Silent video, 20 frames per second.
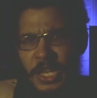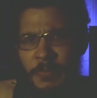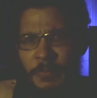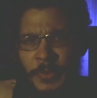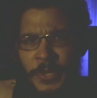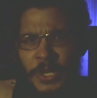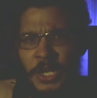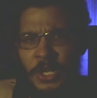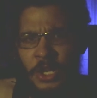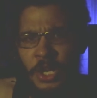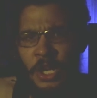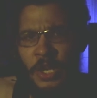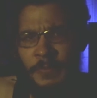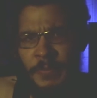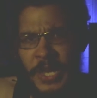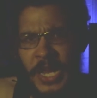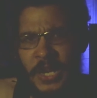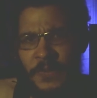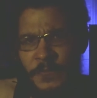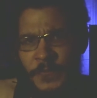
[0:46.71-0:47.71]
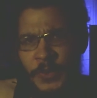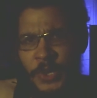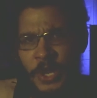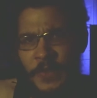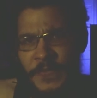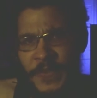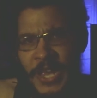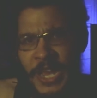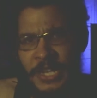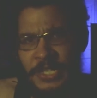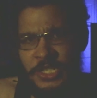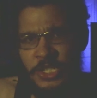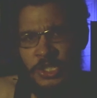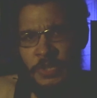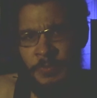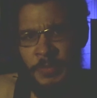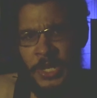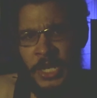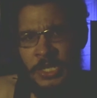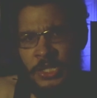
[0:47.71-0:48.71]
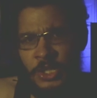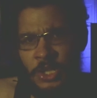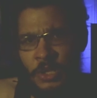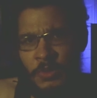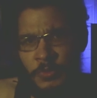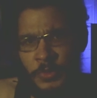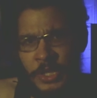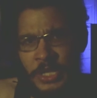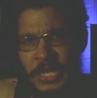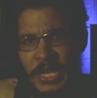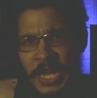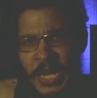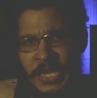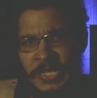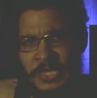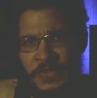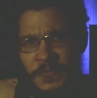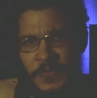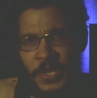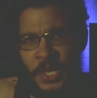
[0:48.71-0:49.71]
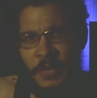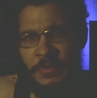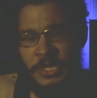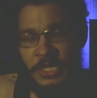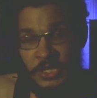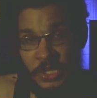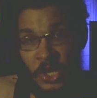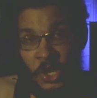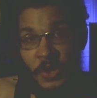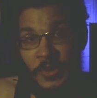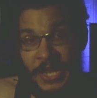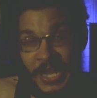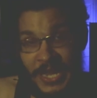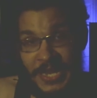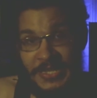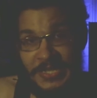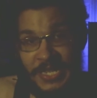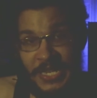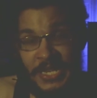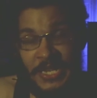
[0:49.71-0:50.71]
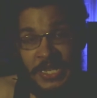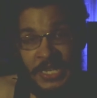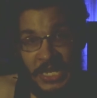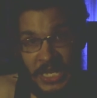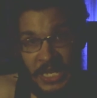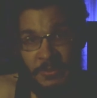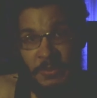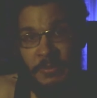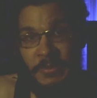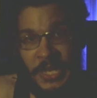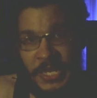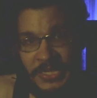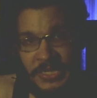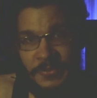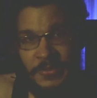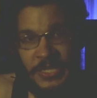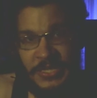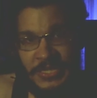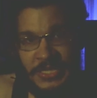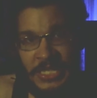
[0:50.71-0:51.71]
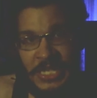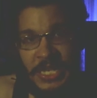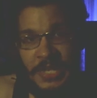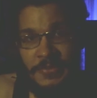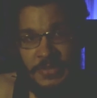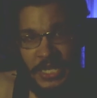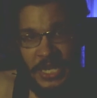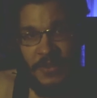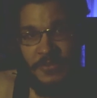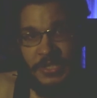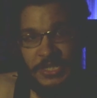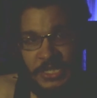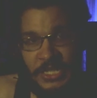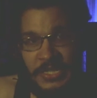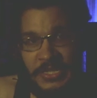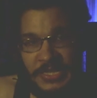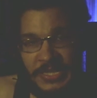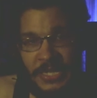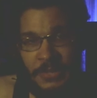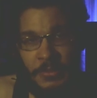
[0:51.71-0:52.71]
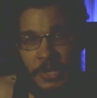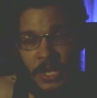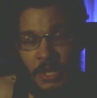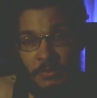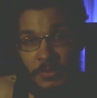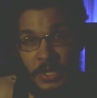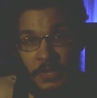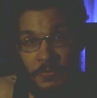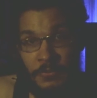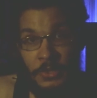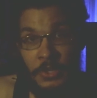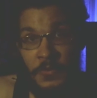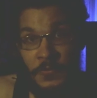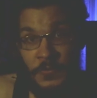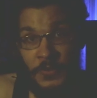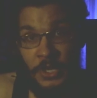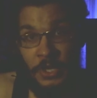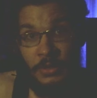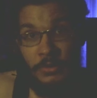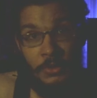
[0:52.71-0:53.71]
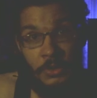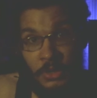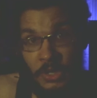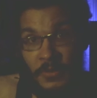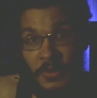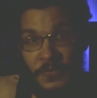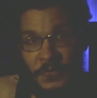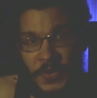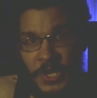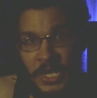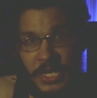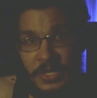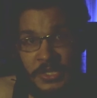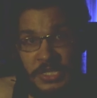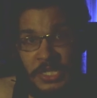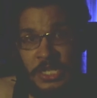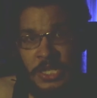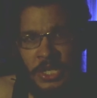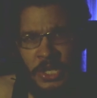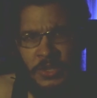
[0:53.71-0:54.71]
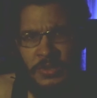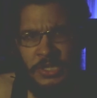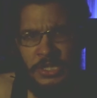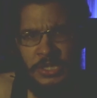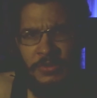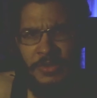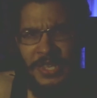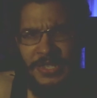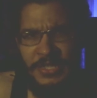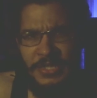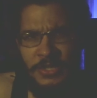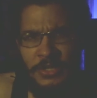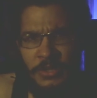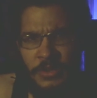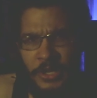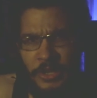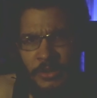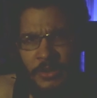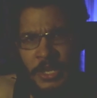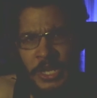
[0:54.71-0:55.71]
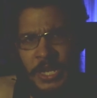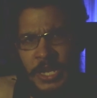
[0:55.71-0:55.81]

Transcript: Pretty good back and forth action. Serpentico really has developed his own identity and momentum, it seems, ever since teaming up with Lufer. Whoever fought, you see those two as a duo.